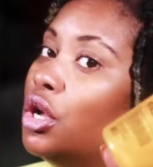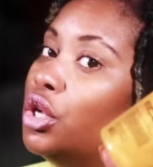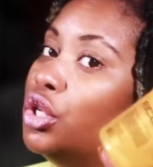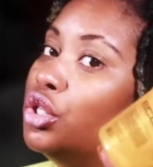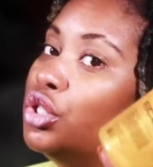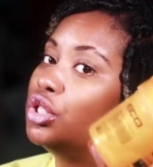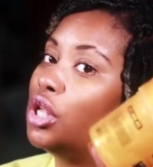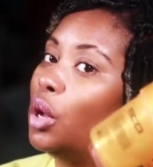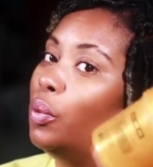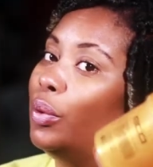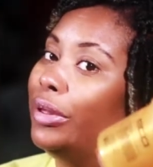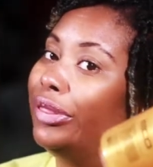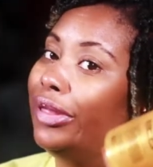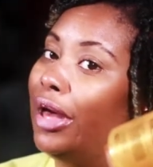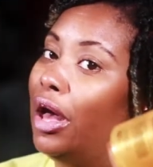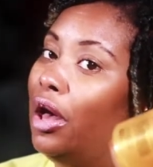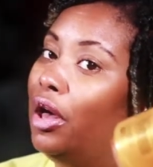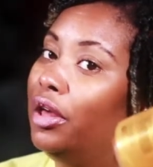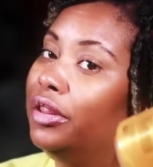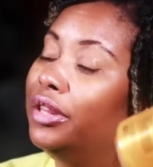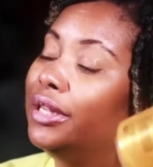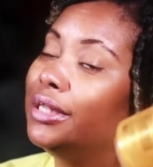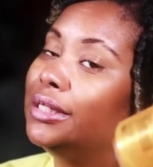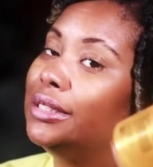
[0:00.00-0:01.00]
so with
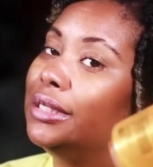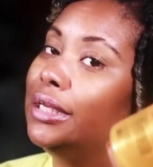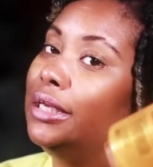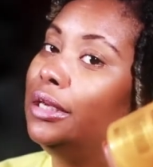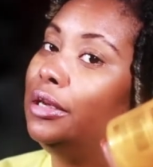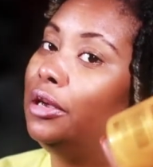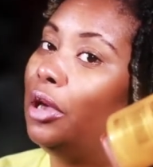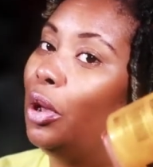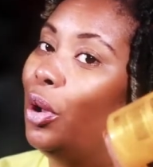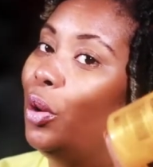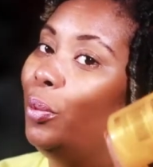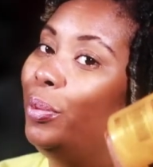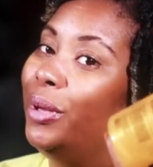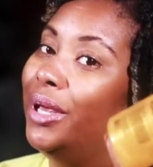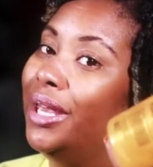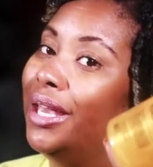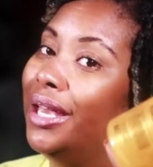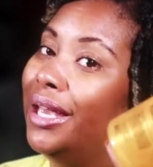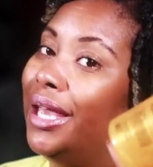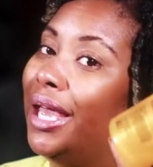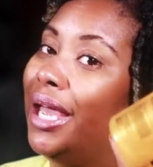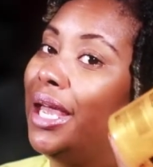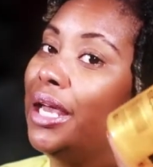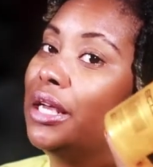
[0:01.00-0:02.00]
all this eco
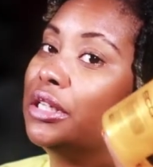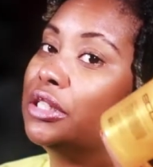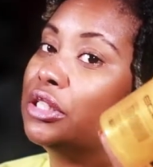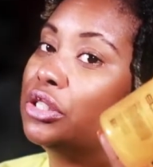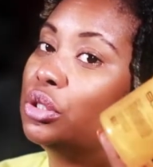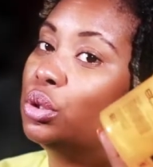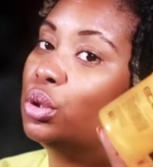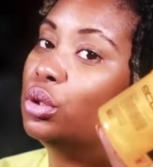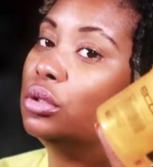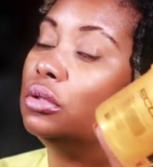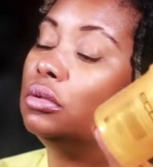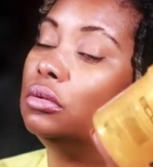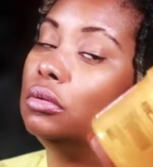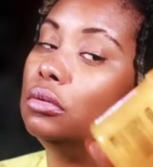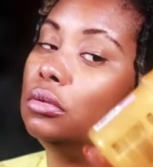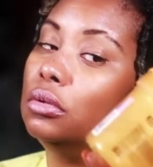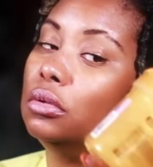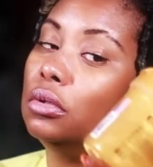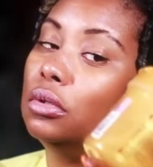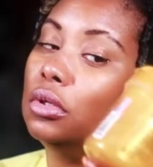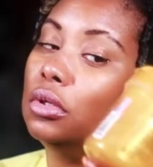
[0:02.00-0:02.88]
being canceled,